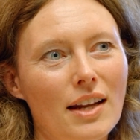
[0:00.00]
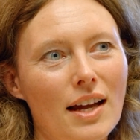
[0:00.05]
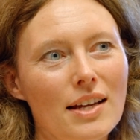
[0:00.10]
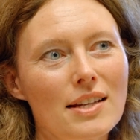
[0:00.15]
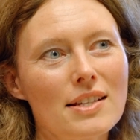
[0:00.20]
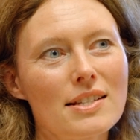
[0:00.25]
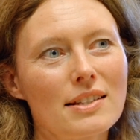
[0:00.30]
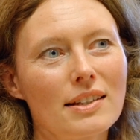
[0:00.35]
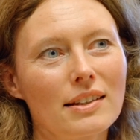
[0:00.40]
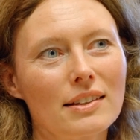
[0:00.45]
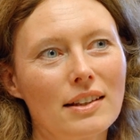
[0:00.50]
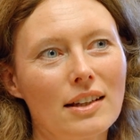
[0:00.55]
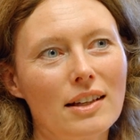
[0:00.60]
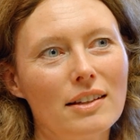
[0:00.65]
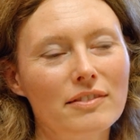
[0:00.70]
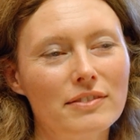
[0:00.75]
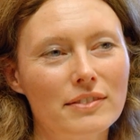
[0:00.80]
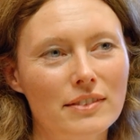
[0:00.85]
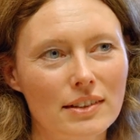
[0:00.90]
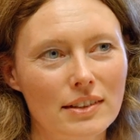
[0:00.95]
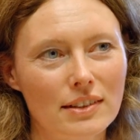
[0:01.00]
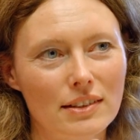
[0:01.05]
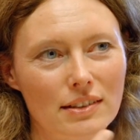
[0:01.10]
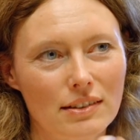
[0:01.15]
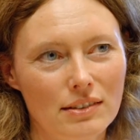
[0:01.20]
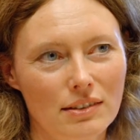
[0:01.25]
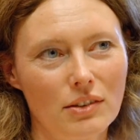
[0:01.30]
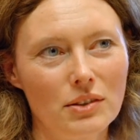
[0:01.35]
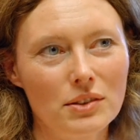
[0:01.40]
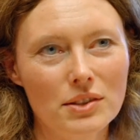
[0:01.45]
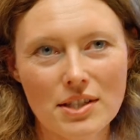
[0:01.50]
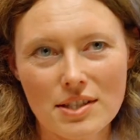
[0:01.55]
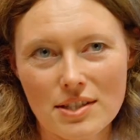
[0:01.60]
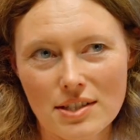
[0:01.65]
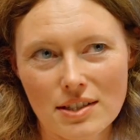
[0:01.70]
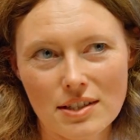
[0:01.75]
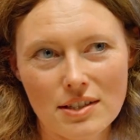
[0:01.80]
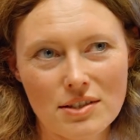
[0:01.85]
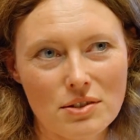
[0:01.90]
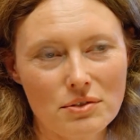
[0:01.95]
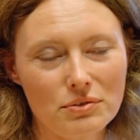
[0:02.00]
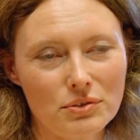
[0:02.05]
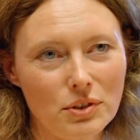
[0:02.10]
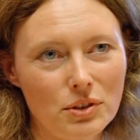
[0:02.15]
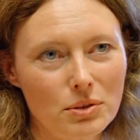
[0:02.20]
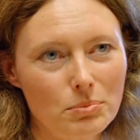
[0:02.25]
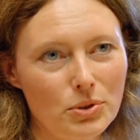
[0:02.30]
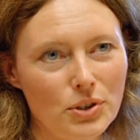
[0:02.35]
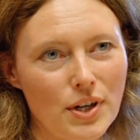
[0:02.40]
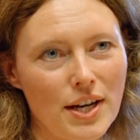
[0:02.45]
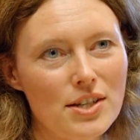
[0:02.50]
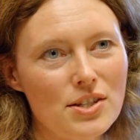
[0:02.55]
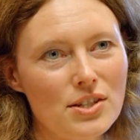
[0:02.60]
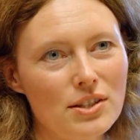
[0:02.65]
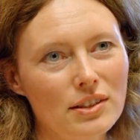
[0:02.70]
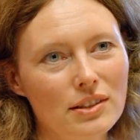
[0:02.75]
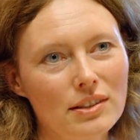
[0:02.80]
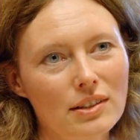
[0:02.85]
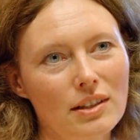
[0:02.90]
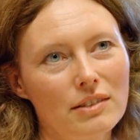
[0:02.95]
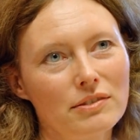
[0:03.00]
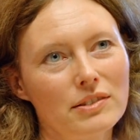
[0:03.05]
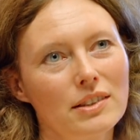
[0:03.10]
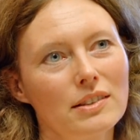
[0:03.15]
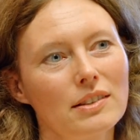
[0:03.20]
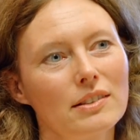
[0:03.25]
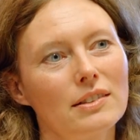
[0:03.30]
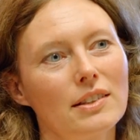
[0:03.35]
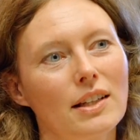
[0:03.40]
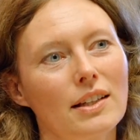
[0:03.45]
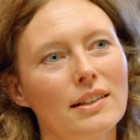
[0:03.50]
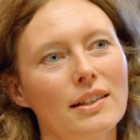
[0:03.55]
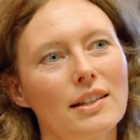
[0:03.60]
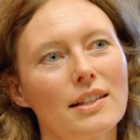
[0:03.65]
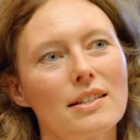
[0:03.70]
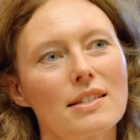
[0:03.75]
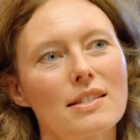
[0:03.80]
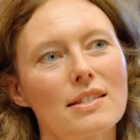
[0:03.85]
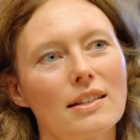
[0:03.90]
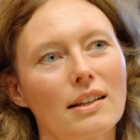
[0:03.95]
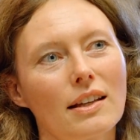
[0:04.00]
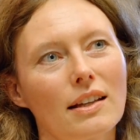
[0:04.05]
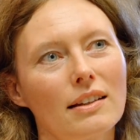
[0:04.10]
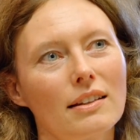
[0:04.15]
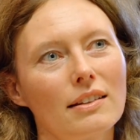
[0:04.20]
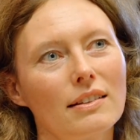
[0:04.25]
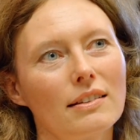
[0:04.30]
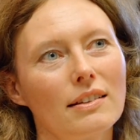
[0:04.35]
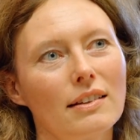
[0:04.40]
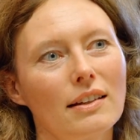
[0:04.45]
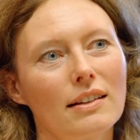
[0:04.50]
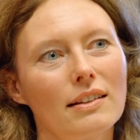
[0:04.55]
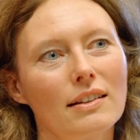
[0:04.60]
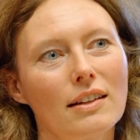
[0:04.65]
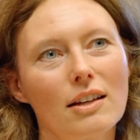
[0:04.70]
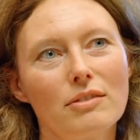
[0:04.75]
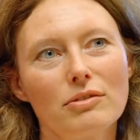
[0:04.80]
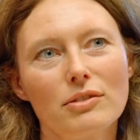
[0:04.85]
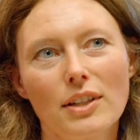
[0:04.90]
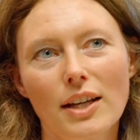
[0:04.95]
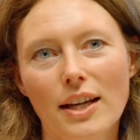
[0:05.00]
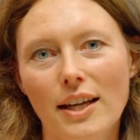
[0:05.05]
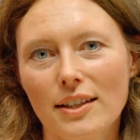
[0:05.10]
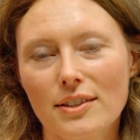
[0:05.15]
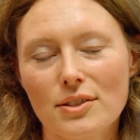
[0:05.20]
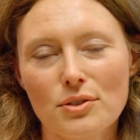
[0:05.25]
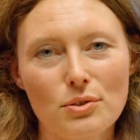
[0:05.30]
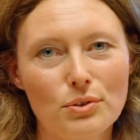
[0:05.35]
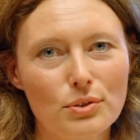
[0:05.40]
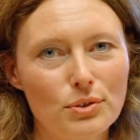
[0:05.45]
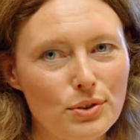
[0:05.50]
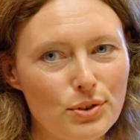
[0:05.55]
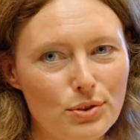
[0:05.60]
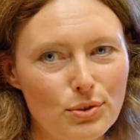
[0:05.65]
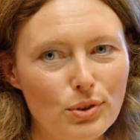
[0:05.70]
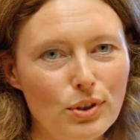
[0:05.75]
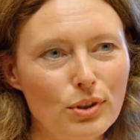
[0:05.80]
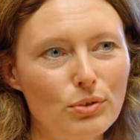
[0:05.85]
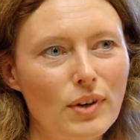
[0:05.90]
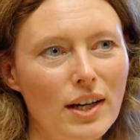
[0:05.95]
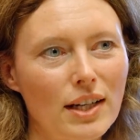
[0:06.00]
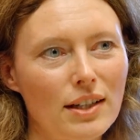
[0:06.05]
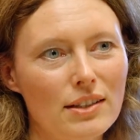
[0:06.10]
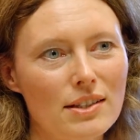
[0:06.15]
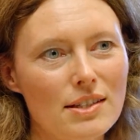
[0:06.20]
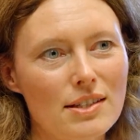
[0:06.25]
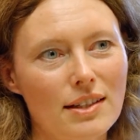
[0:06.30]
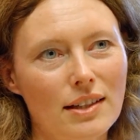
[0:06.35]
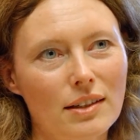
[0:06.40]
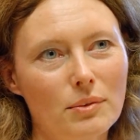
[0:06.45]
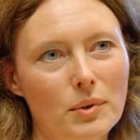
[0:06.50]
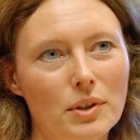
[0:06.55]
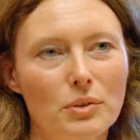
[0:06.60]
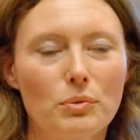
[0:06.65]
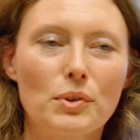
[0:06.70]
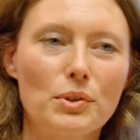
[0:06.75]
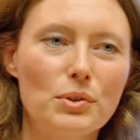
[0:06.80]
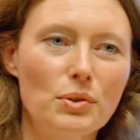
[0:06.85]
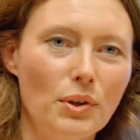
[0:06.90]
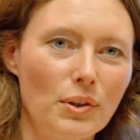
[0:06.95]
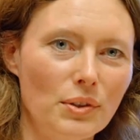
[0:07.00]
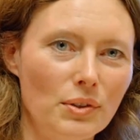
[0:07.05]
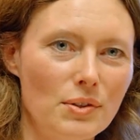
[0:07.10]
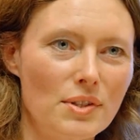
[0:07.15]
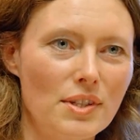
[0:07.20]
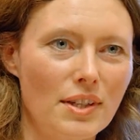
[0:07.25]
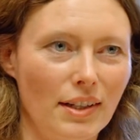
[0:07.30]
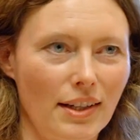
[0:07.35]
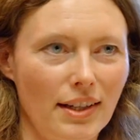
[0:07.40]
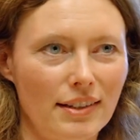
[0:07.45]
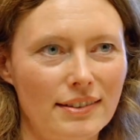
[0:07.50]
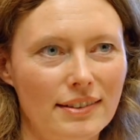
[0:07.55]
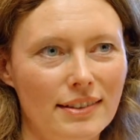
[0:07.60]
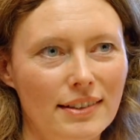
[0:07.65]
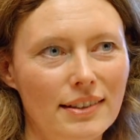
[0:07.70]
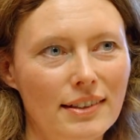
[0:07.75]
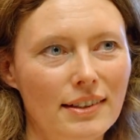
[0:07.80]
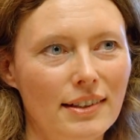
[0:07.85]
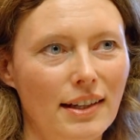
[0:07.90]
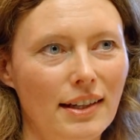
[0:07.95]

nice that after all these years of collaboration, after the 10 years and after 8 solo records, that we return to Scarlatti,